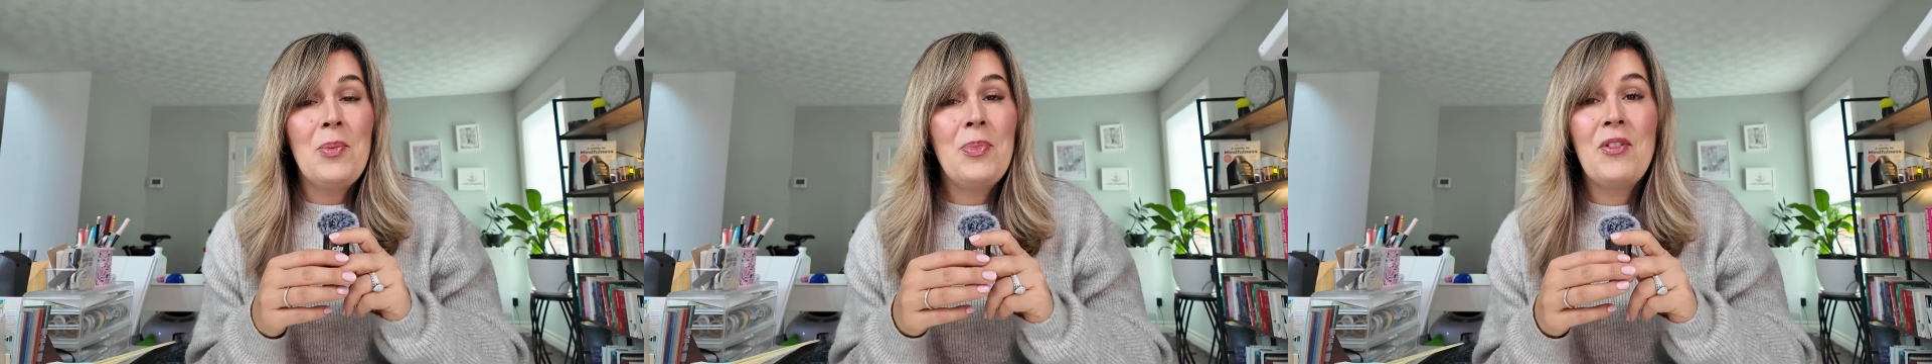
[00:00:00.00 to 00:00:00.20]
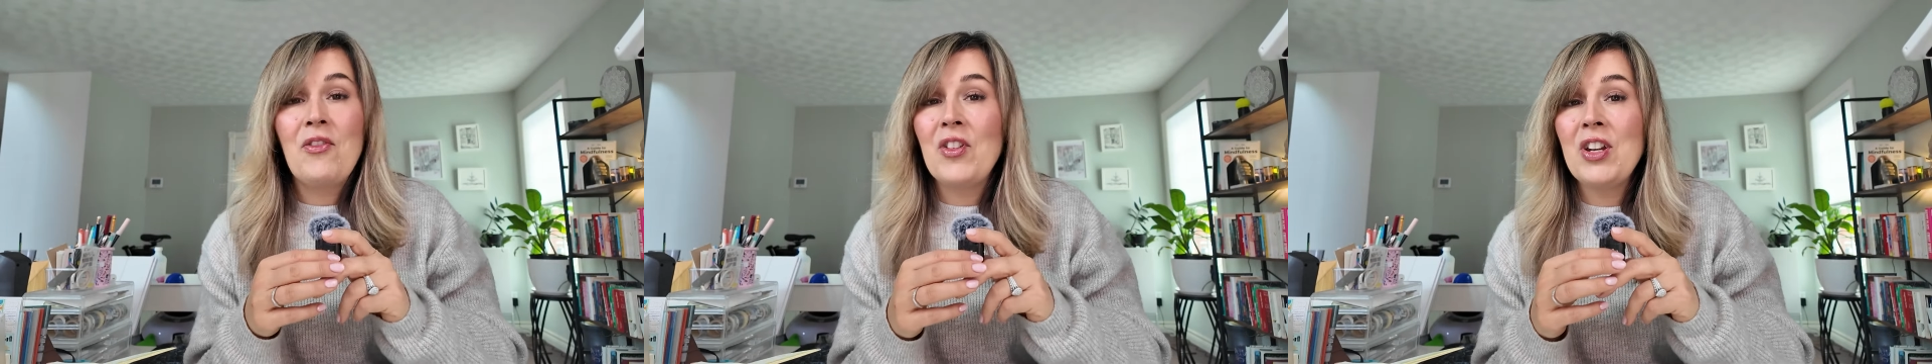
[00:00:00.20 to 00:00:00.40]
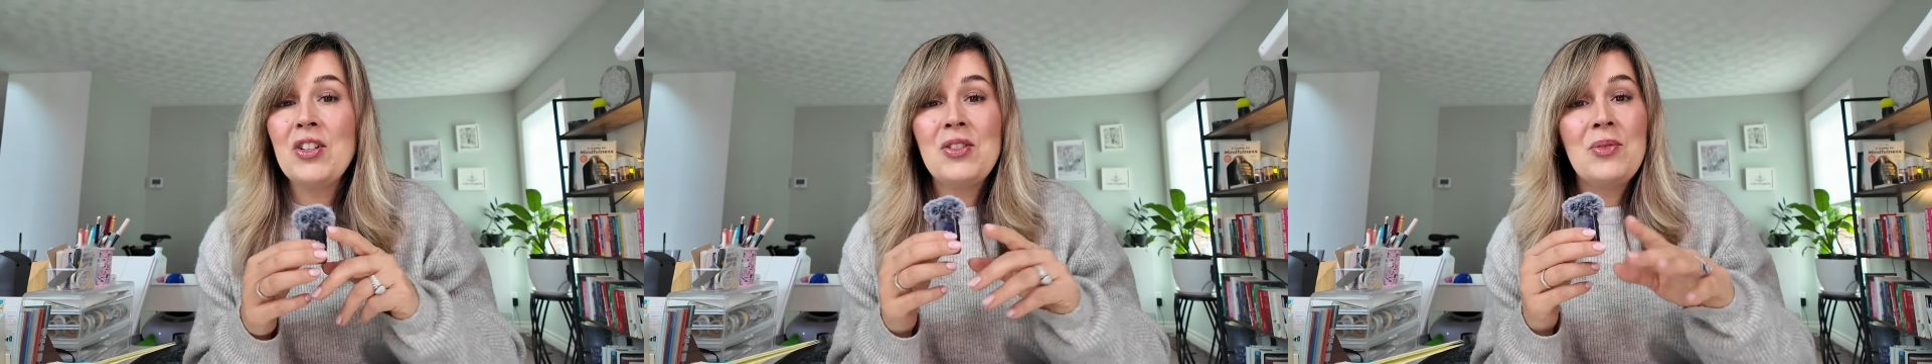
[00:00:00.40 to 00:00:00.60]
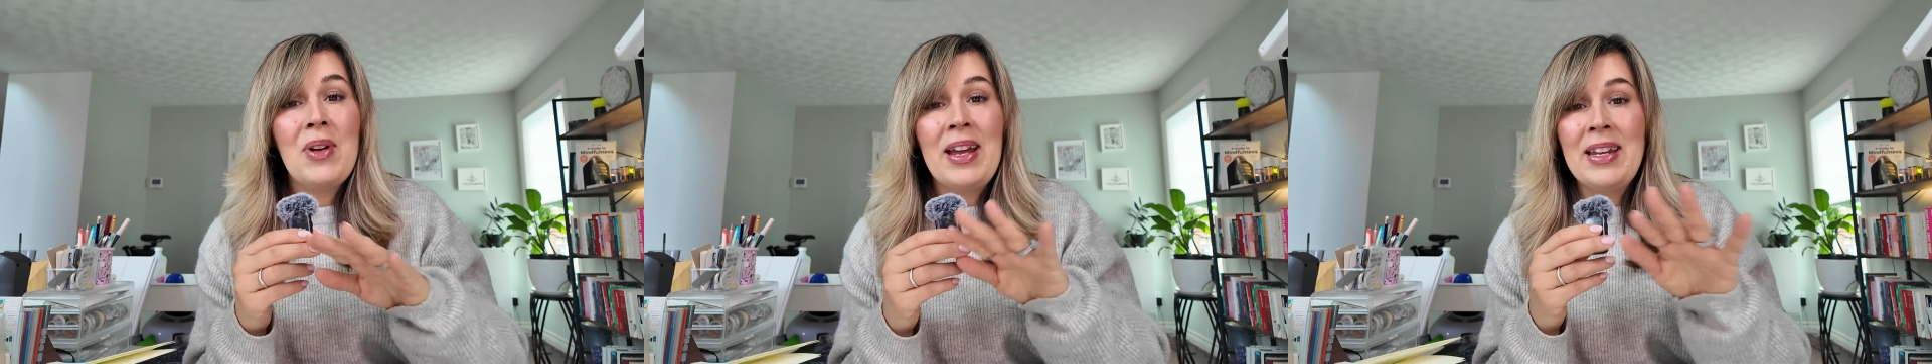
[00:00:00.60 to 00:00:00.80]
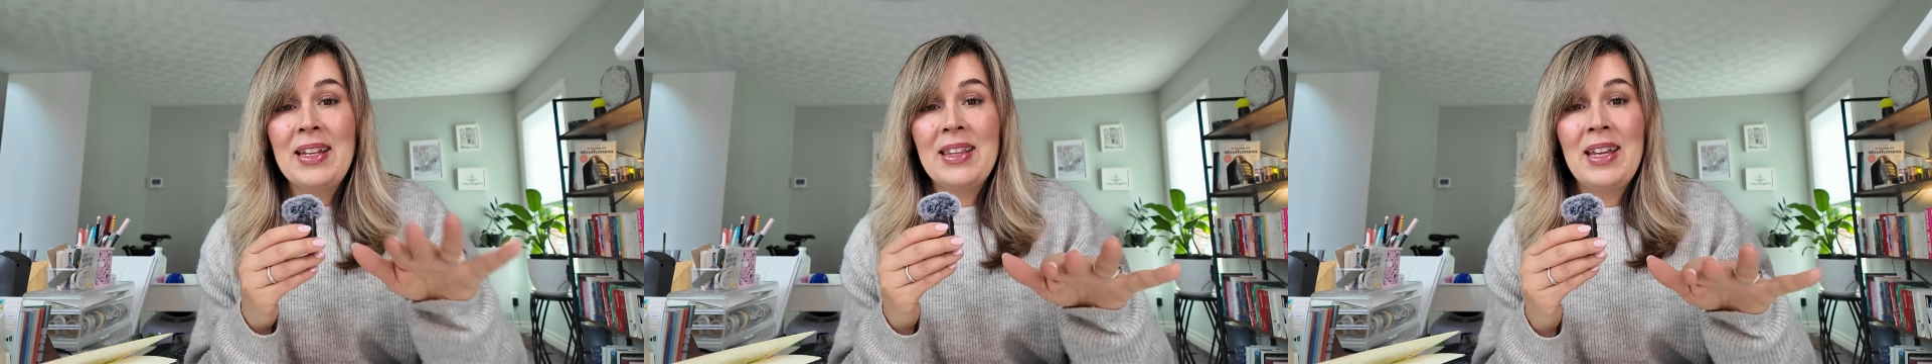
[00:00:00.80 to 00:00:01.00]
before you do
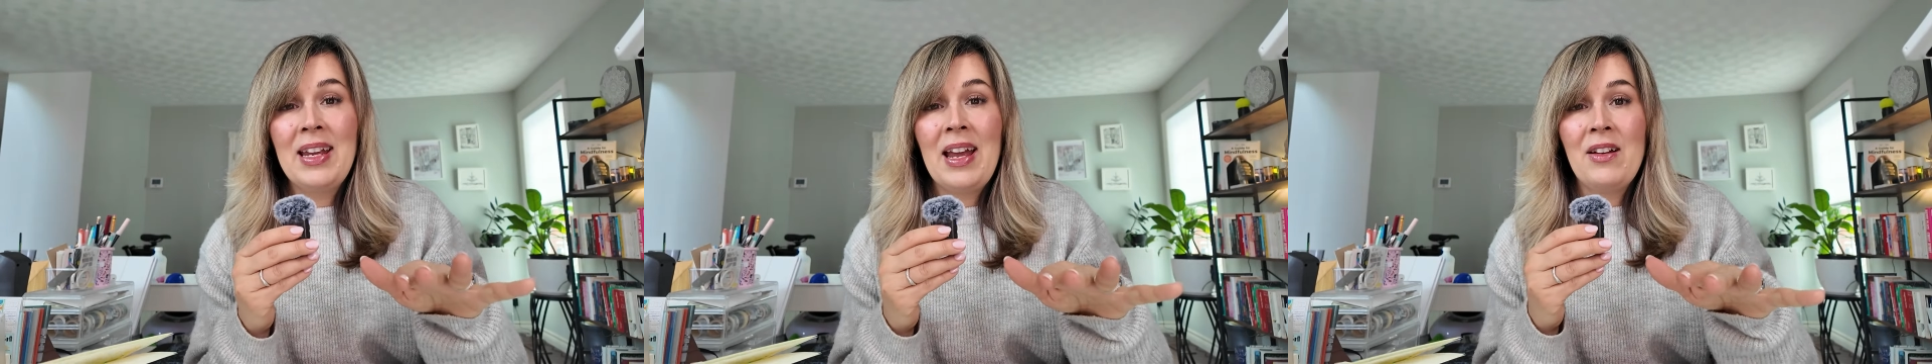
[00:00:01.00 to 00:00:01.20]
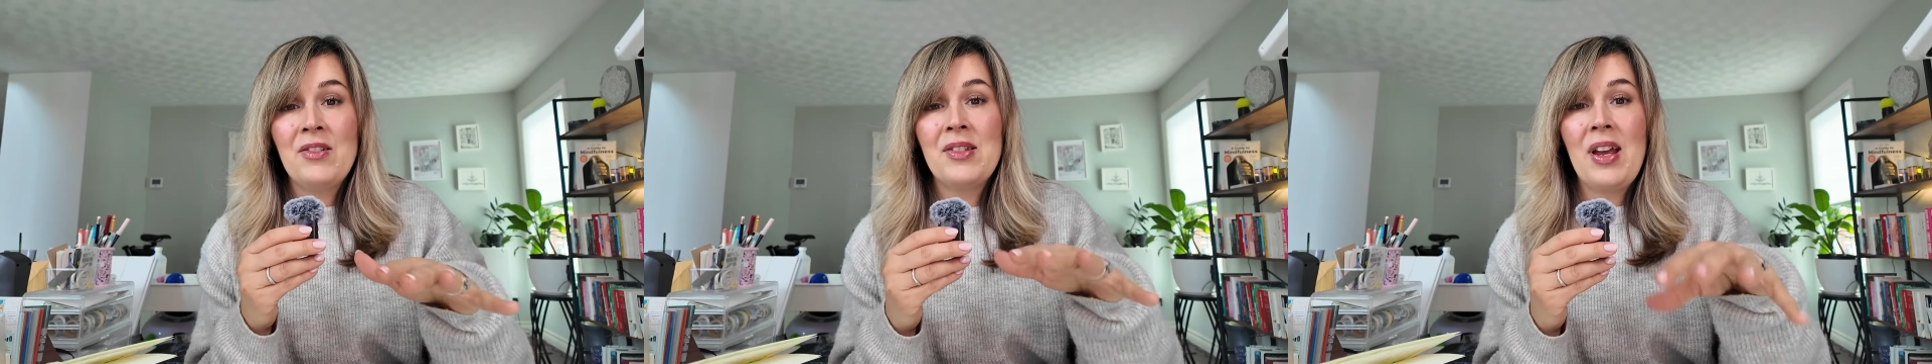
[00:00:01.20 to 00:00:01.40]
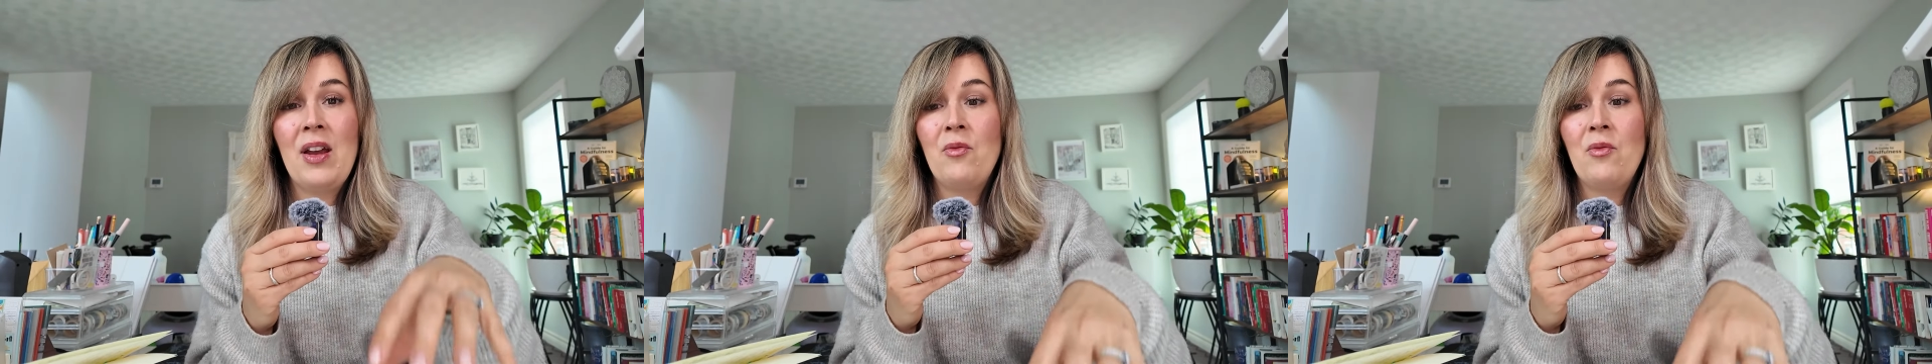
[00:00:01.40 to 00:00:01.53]
anything else,